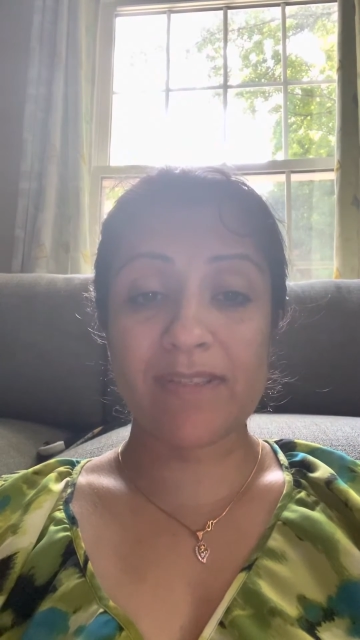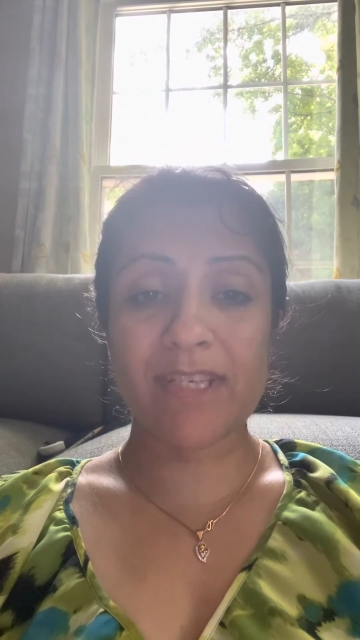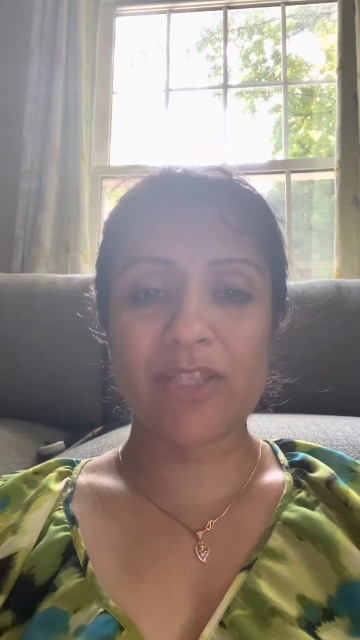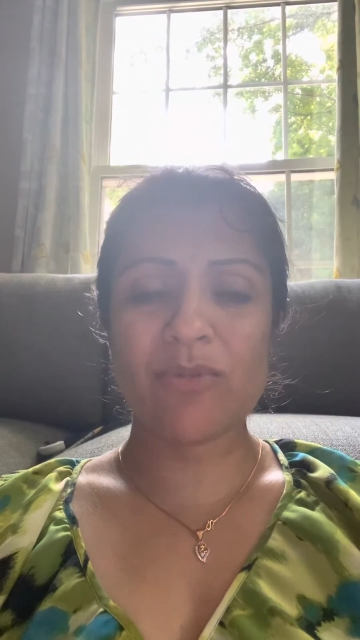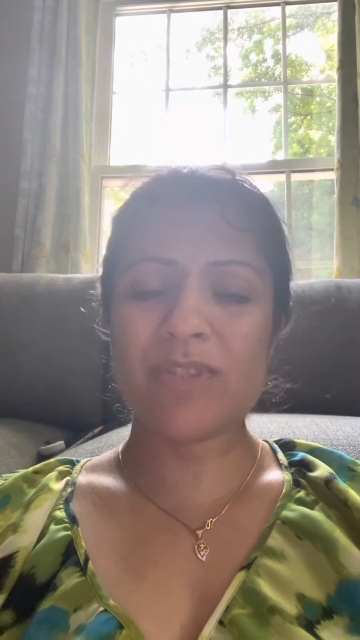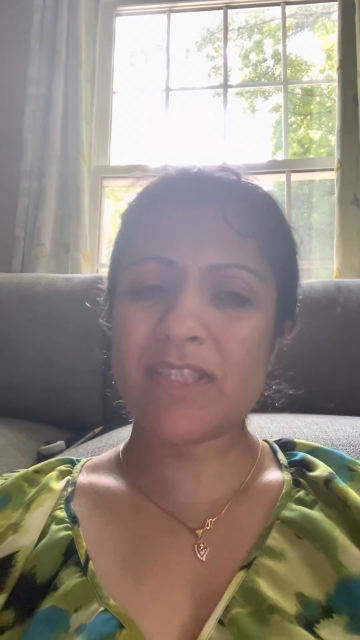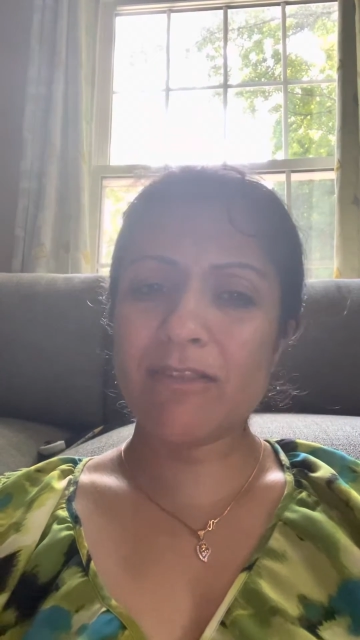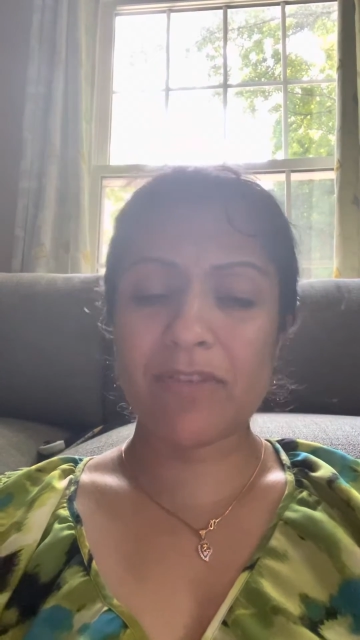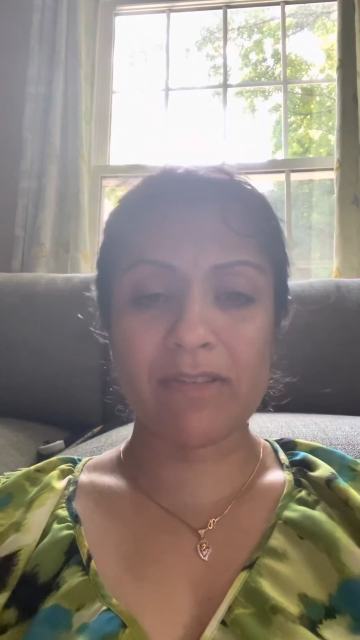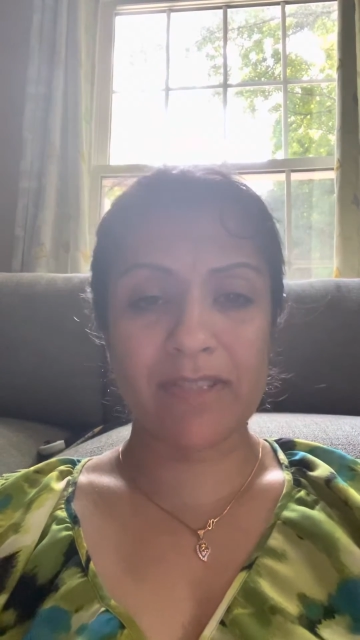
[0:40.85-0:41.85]
And you still
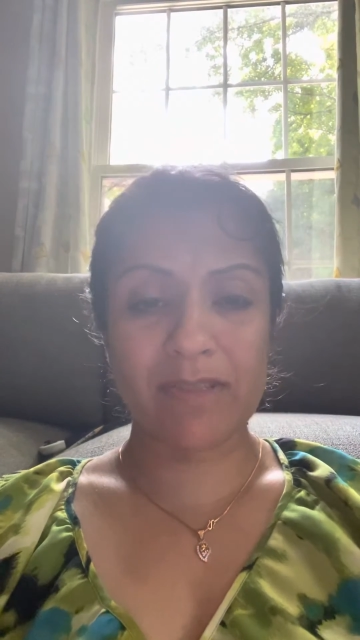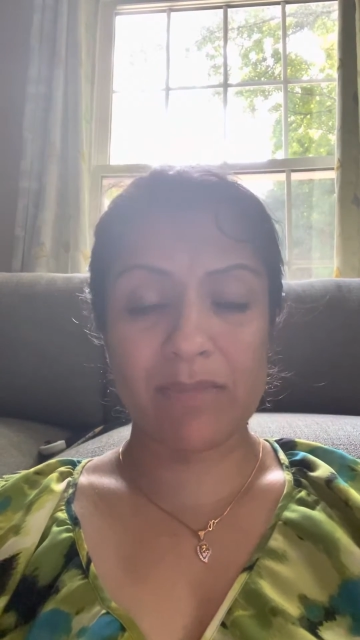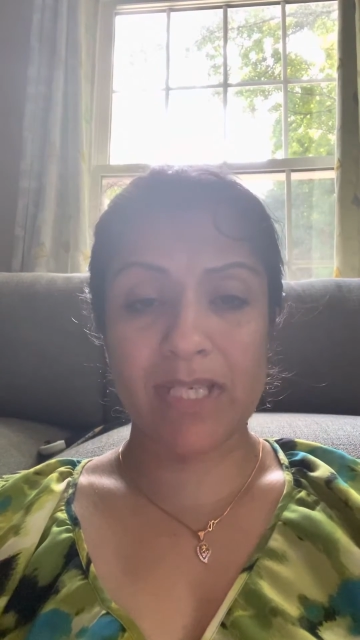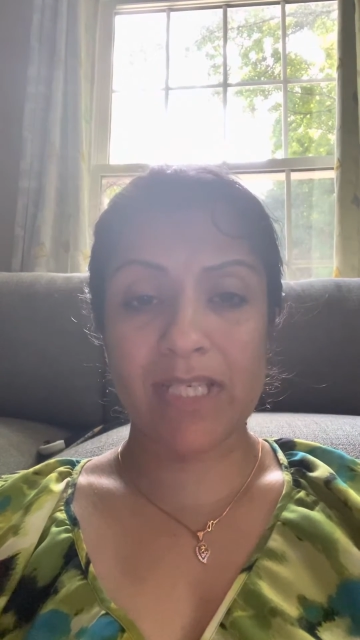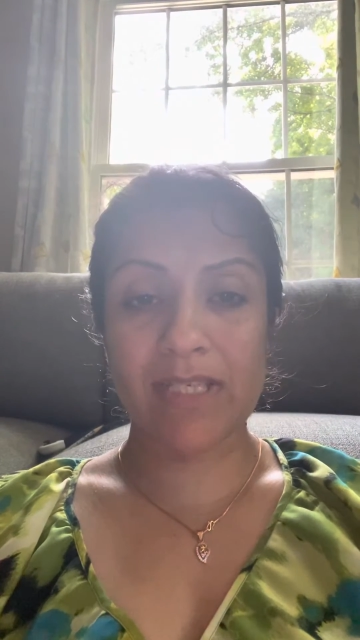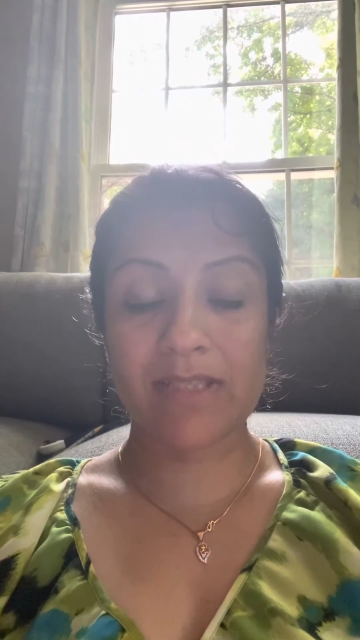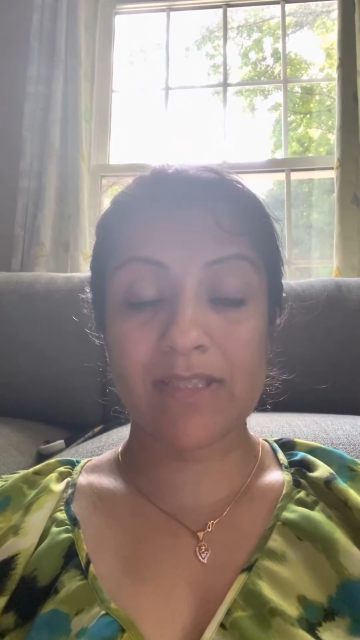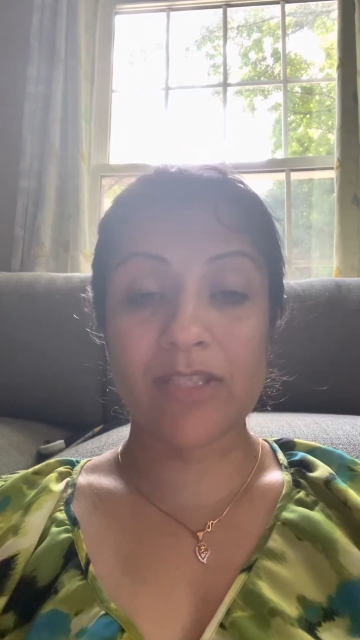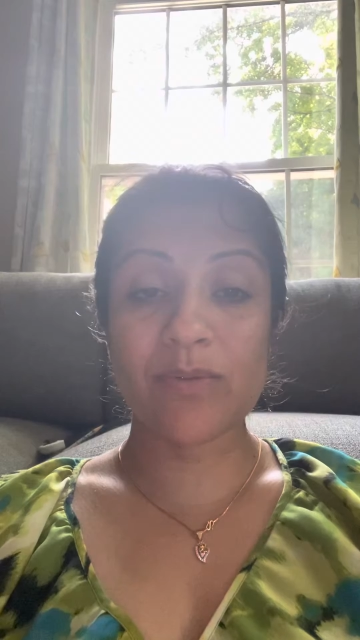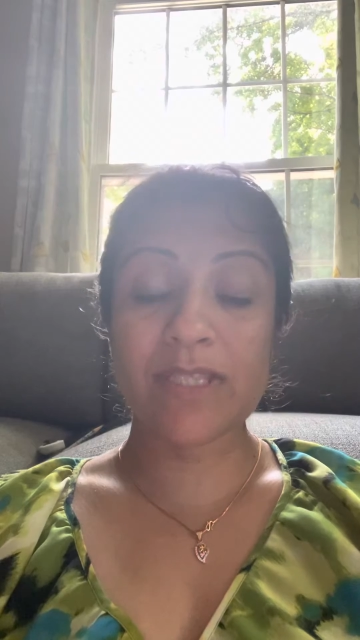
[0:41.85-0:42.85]
feel some tightness
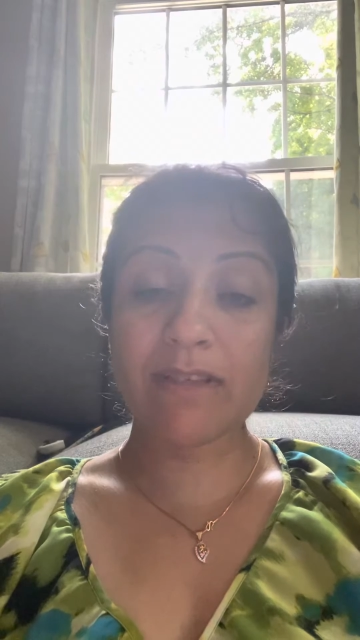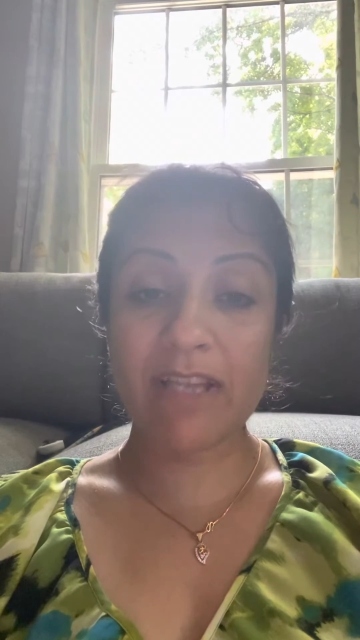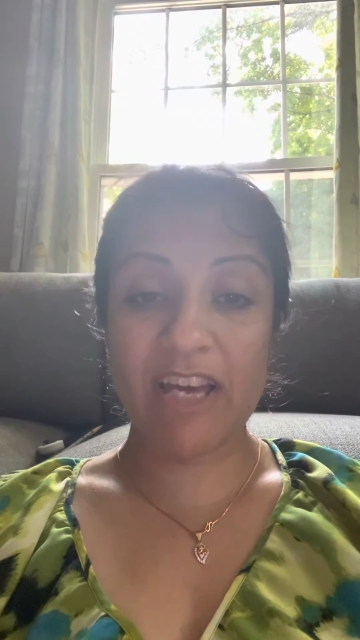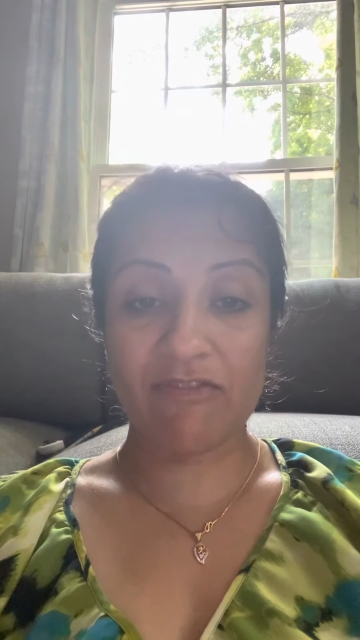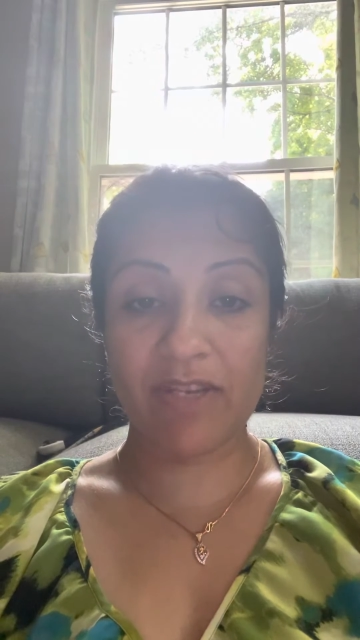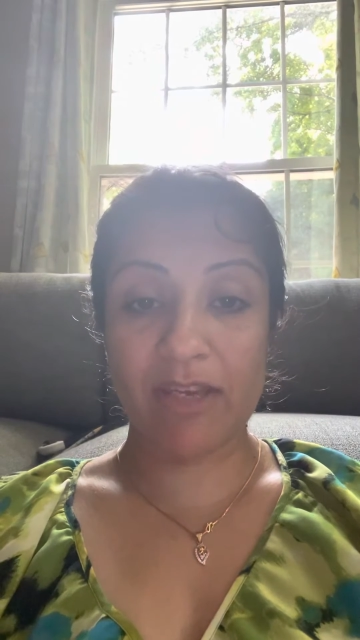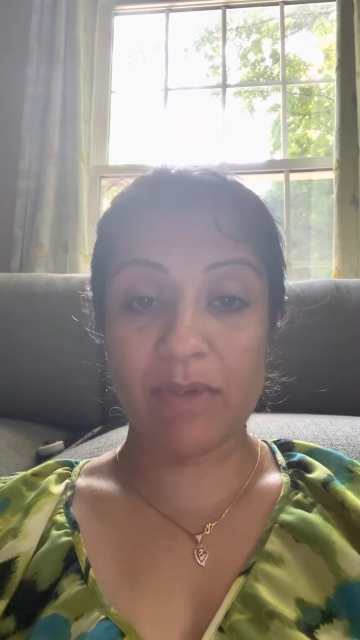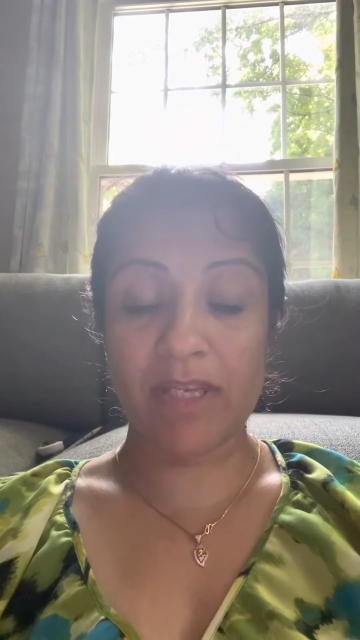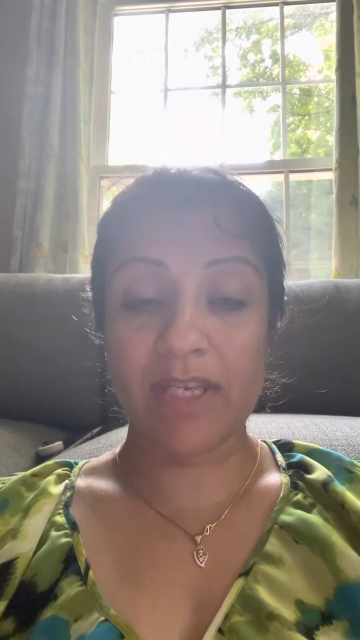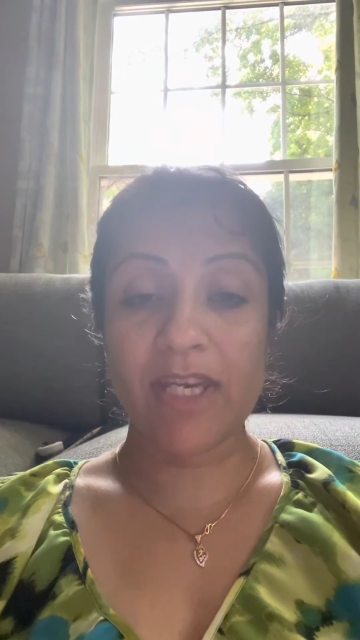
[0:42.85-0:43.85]
and you still have neck
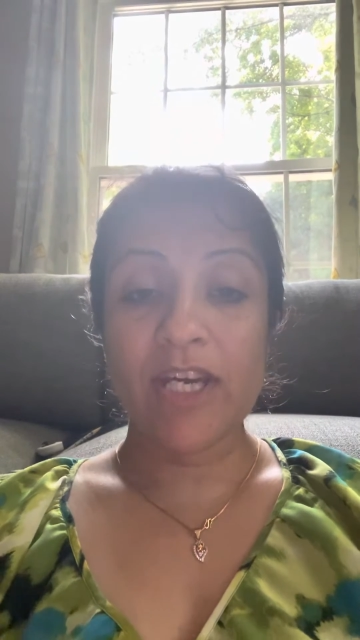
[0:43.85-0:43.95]
pain.